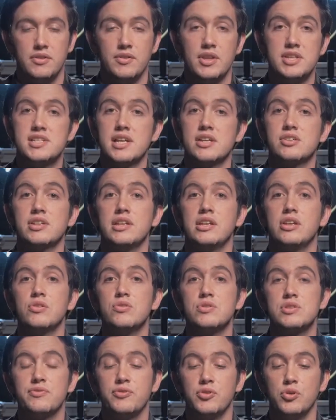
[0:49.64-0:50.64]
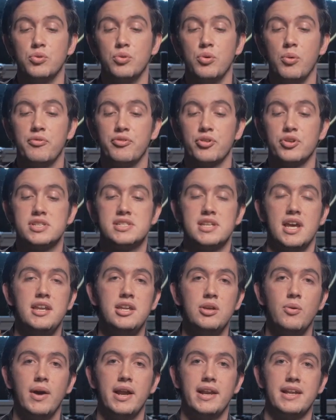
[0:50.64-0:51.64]
That's actually useful for
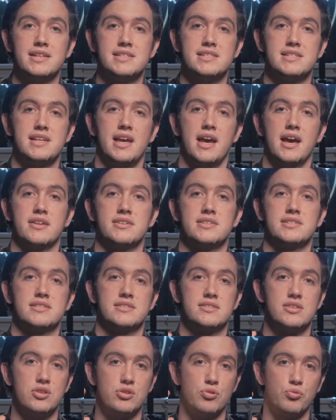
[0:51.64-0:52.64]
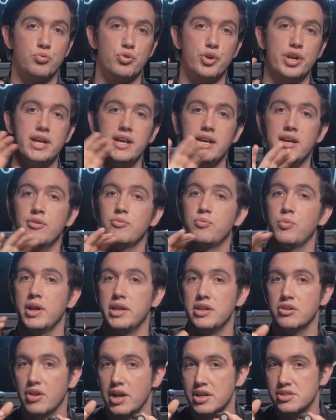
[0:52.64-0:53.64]
attenuating sounds to the rear of where
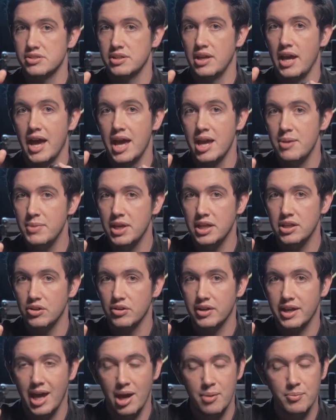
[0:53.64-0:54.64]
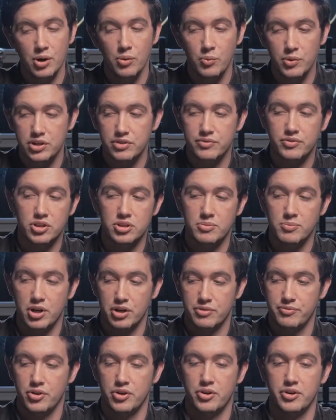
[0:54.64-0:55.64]
you're actually aiming your camera when you've got the
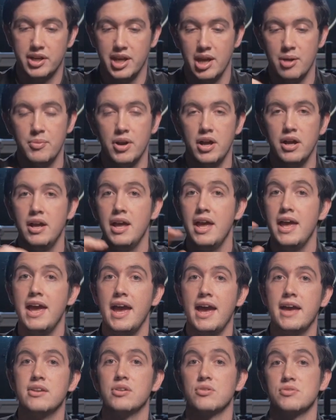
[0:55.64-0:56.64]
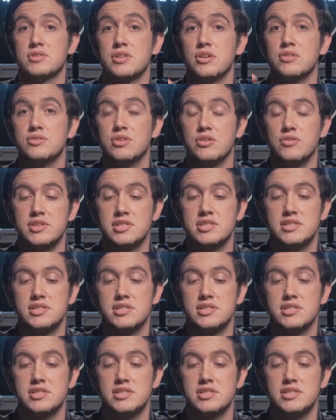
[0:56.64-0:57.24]
microphone on camera, and also to the